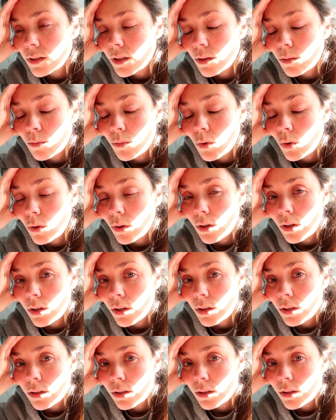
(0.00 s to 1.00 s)

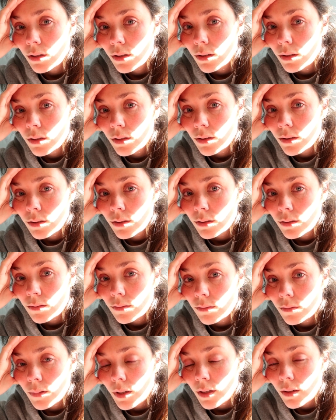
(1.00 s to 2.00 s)
more,
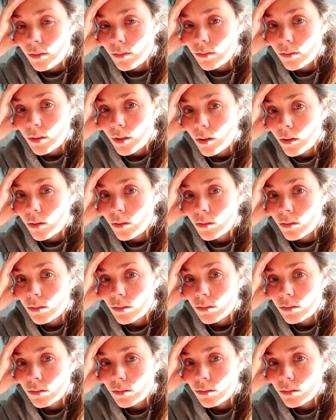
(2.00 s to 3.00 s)
I don't know,
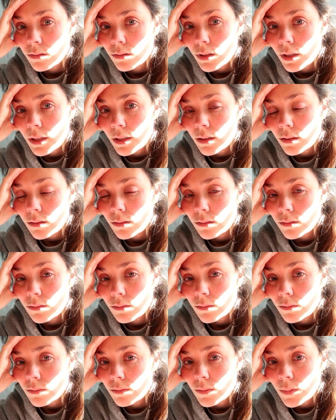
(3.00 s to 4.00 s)
like
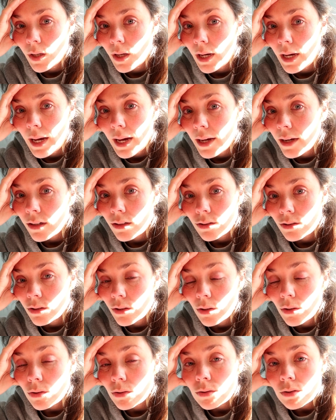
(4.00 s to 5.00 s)
a higher
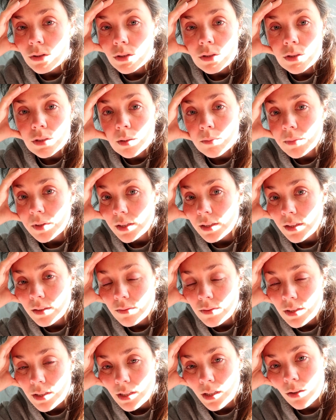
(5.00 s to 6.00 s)
dose or something of
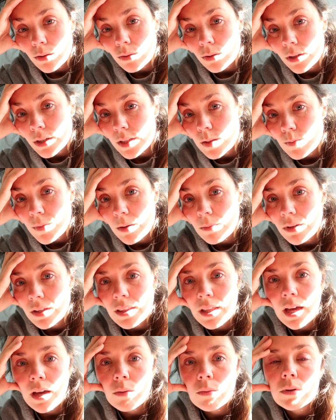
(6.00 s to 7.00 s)
steroids, maybe
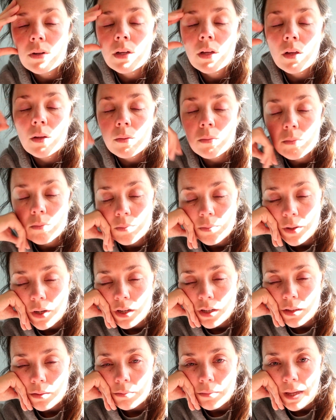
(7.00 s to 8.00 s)
that will help
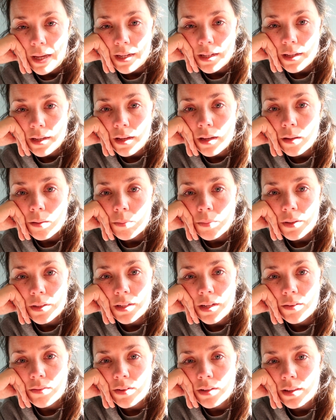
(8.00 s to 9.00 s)
perk him back up and
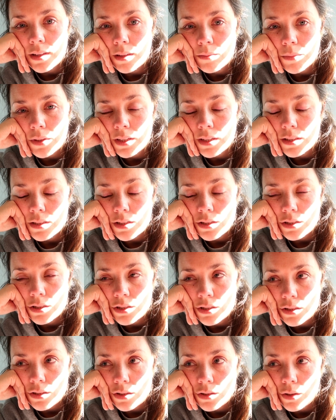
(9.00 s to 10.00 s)
everything, because he's
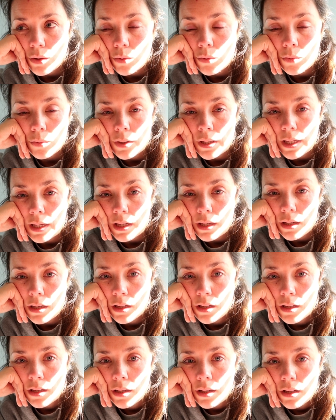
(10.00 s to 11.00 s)
just so weak.
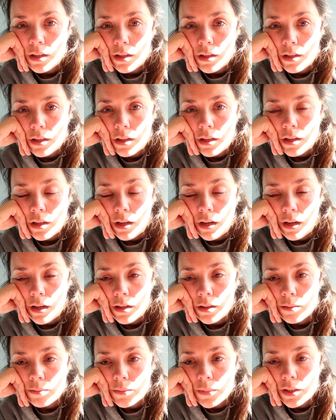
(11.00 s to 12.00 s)

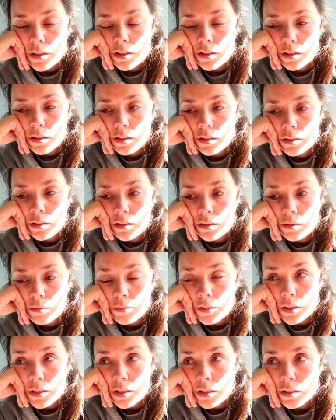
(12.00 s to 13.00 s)

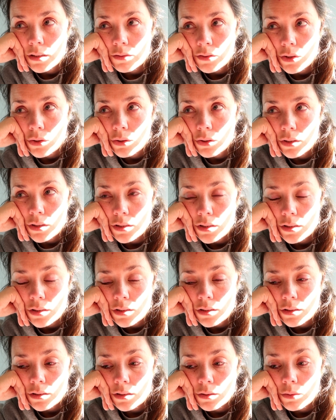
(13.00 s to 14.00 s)
Then of course,
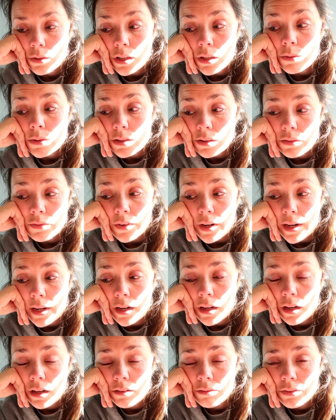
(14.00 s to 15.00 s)
what I was afraid
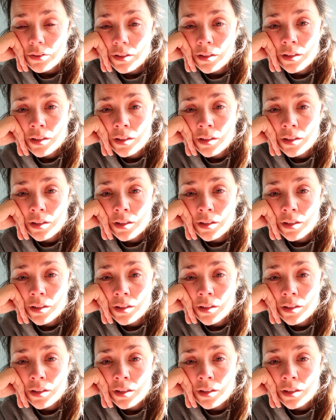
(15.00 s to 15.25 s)
of,